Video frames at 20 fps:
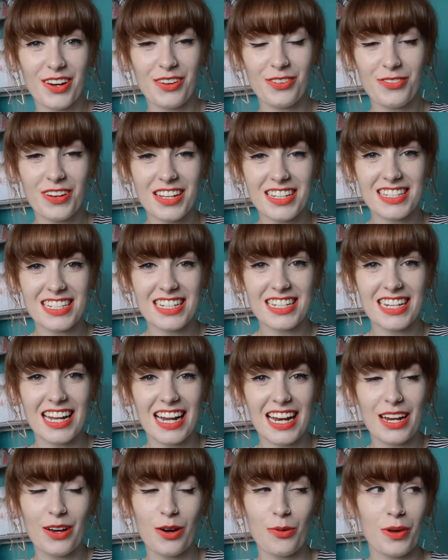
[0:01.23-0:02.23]
I fancied
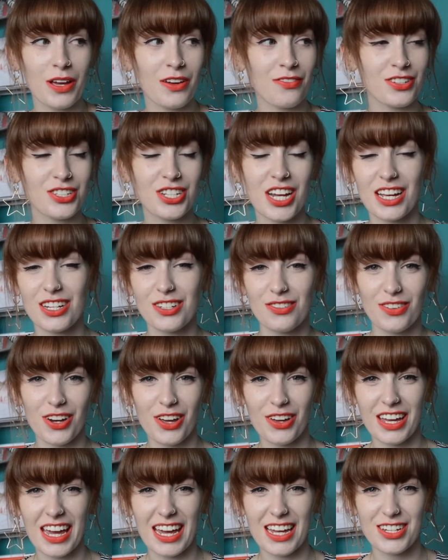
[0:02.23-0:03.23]
a little bit of a change of
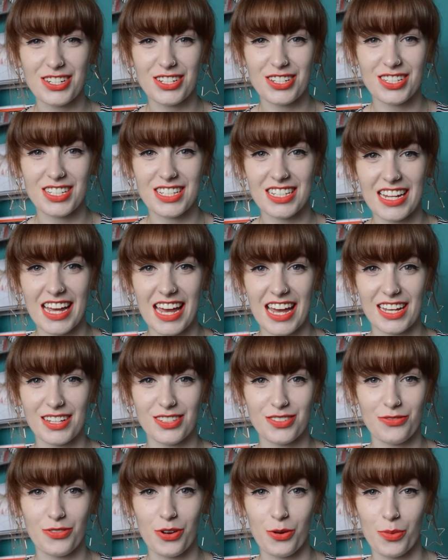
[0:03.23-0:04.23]
location today
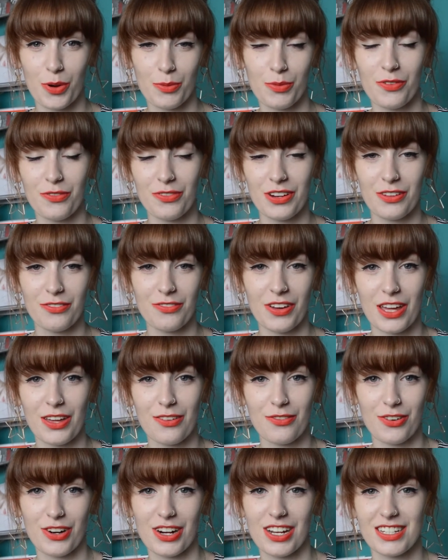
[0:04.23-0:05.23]
to film my monthly
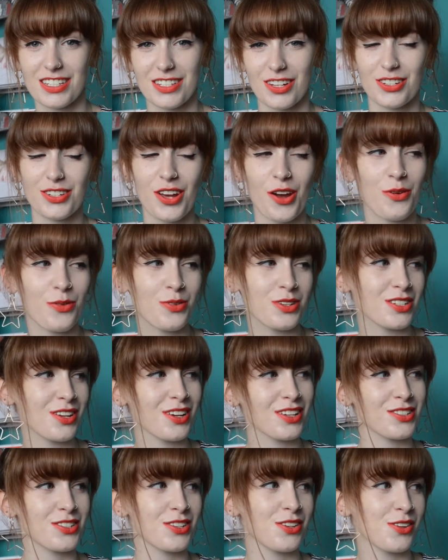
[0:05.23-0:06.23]
favourites. I don't always
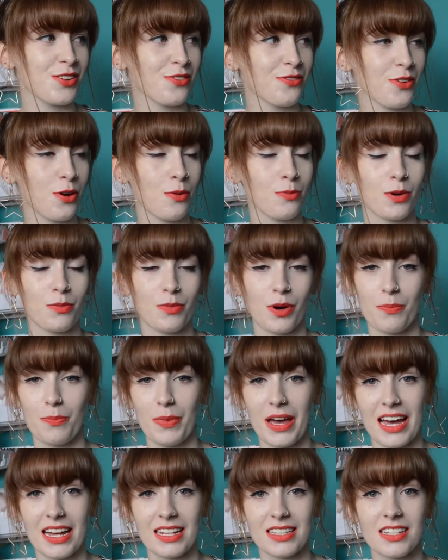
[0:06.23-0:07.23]
like to film on my
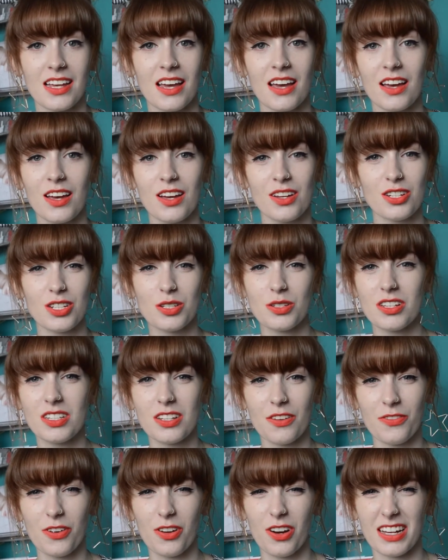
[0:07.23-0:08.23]
bed just because
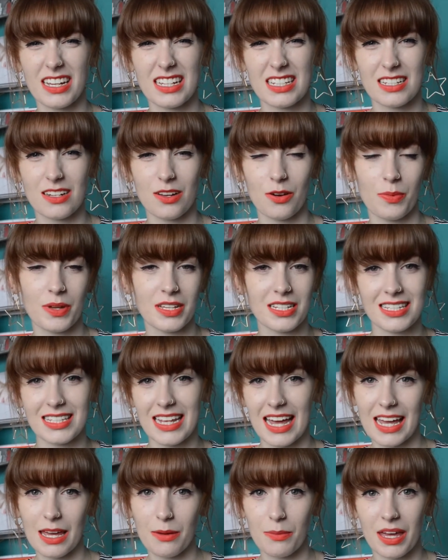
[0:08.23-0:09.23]
I feel like it's a little bit
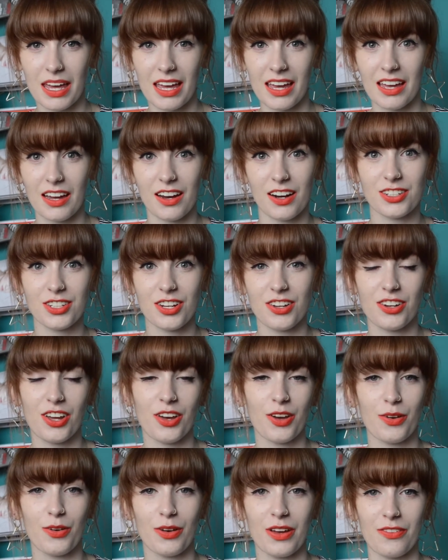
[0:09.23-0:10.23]
samey. I don't know
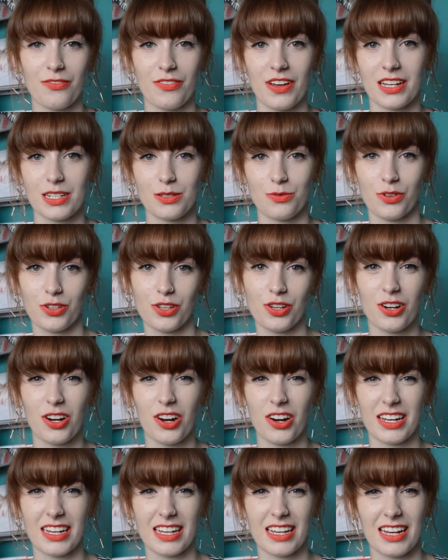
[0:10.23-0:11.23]
if that's what you
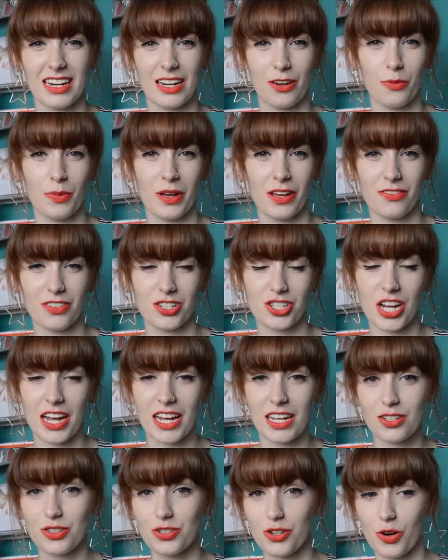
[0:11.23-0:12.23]
like, a little bit of a
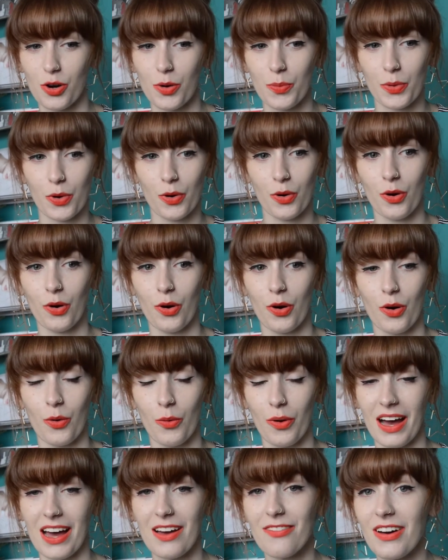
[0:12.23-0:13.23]
change up
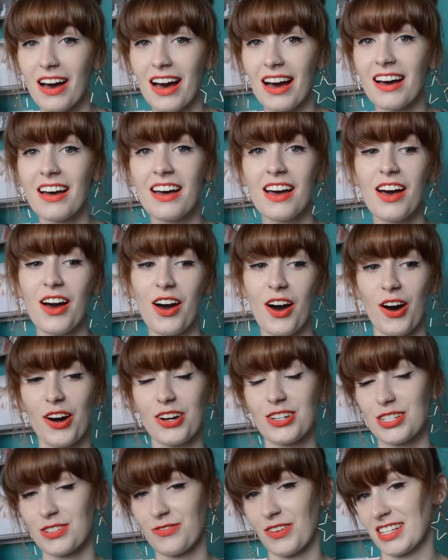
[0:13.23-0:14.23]
or whatever.
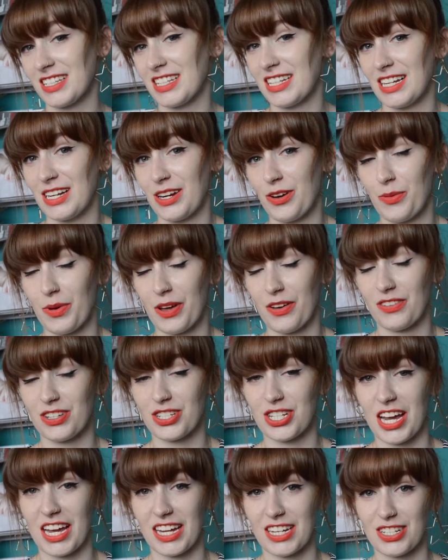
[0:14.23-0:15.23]
I just fancied a little bit of a
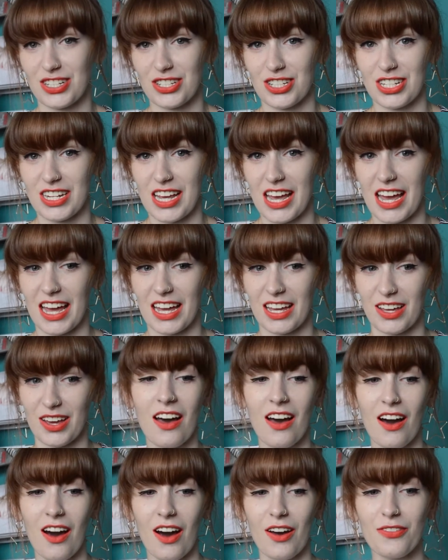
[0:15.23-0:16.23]
change today.
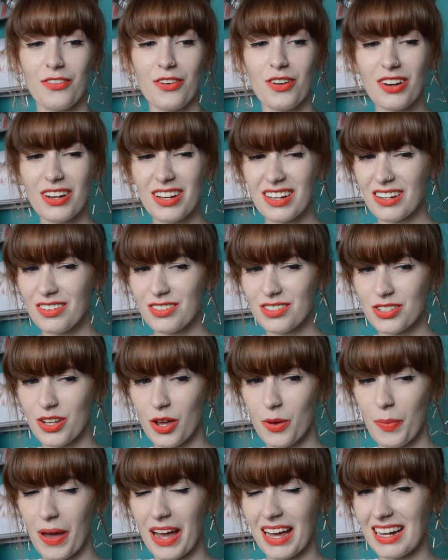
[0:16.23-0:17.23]
I feel like I look
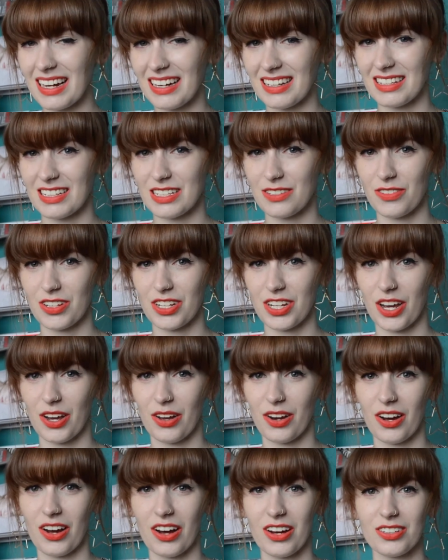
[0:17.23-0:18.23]
so pale in this
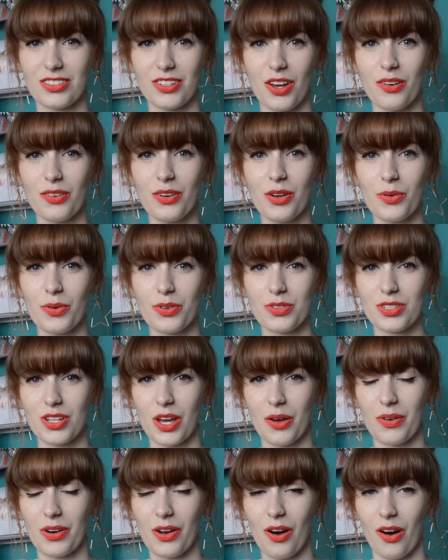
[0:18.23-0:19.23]
video, like I don't know what's
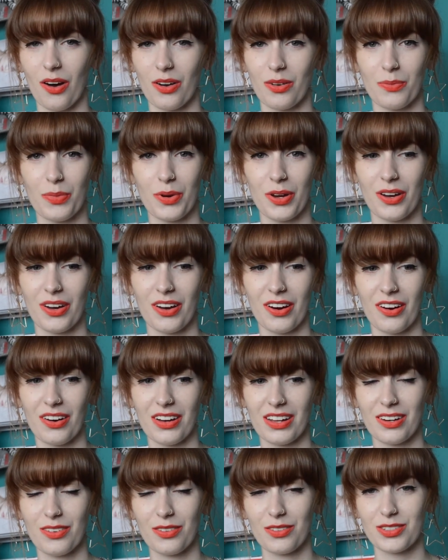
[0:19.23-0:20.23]
going on, but
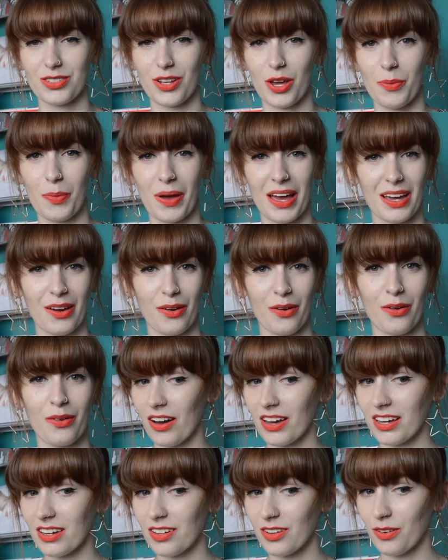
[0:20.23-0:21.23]
I look so pale.
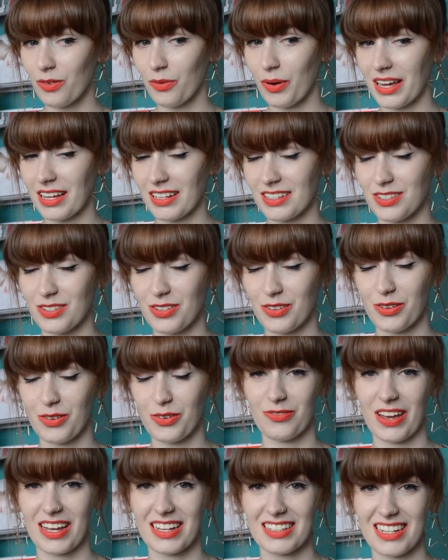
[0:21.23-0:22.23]
I cannot wait
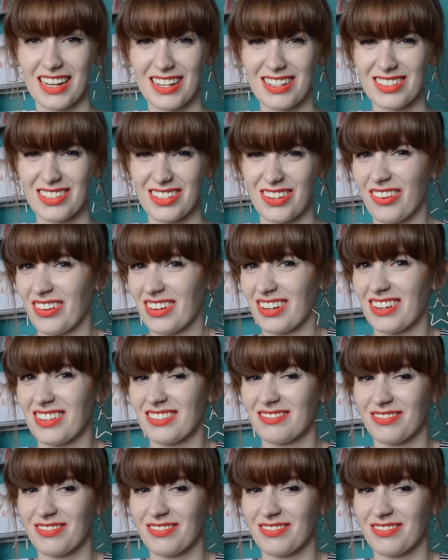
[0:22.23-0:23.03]
to fake tan tonight.